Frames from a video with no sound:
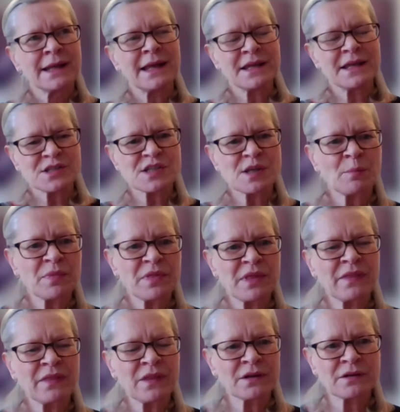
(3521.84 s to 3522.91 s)
it's
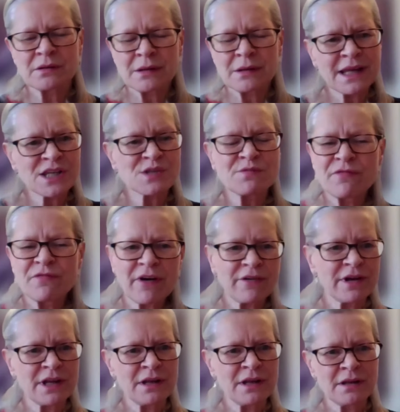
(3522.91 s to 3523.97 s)
something that is
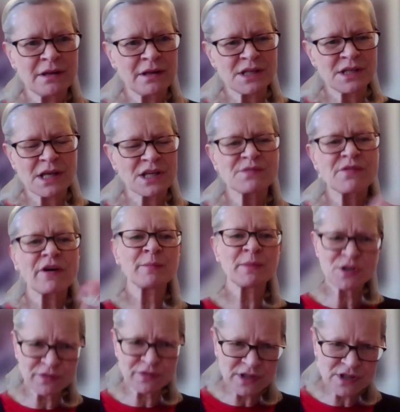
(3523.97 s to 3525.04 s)
very is very
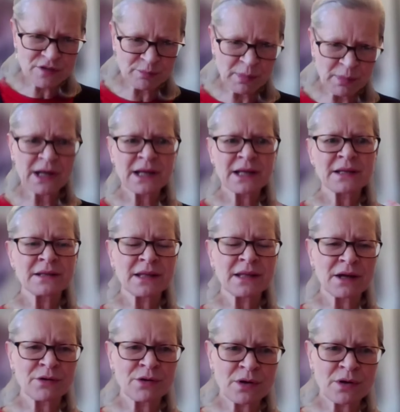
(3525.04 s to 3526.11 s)
much front of mind.
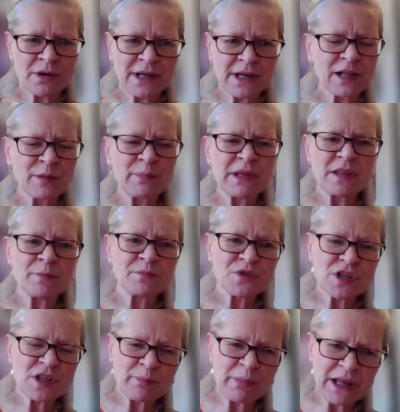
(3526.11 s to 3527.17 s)
There are it'll be the,
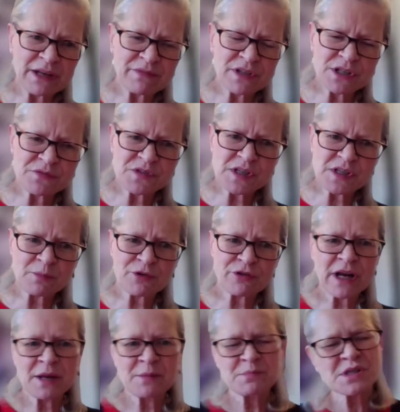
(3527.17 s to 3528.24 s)
to the benefit of some
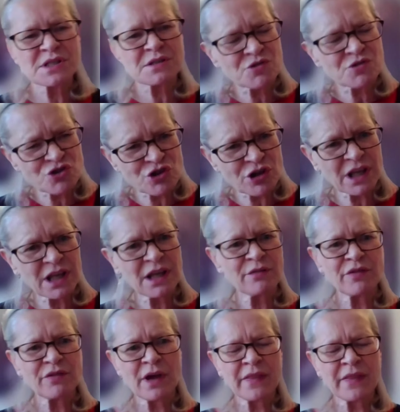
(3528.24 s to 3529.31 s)
grapes, trickier
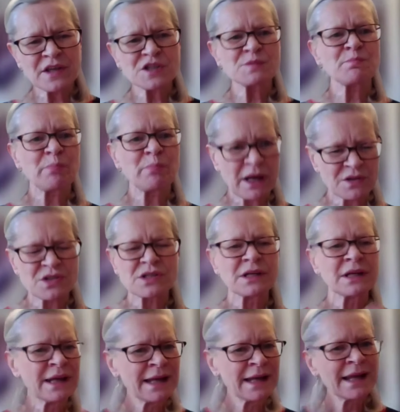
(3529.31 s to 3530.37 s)
for others, but
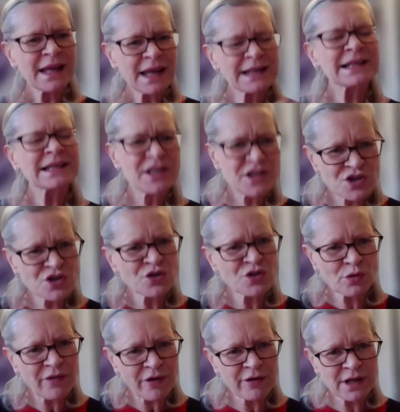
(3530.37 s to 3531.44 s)
at least you're
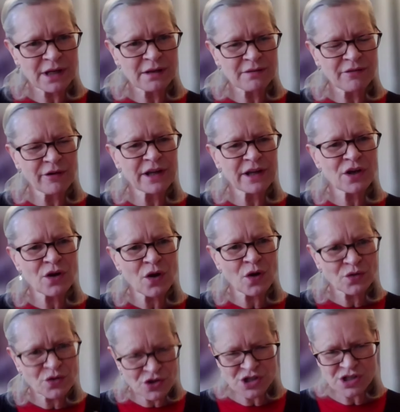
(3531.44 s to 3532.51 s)
all very very
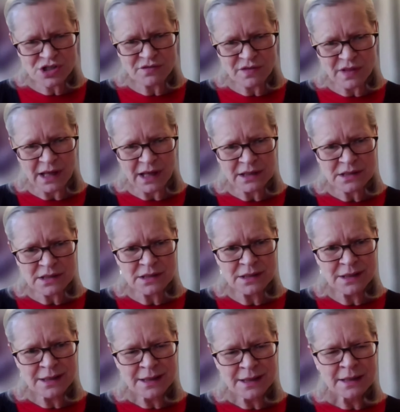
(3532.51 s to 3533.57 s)
conscious of that.
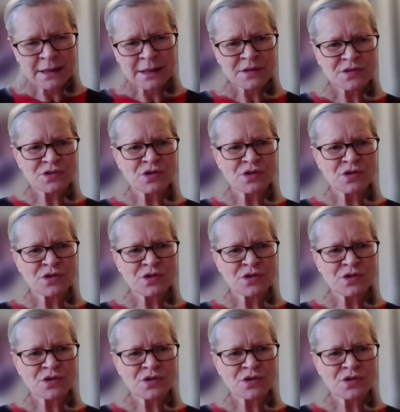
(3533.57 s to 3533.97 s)
Mm -hmm.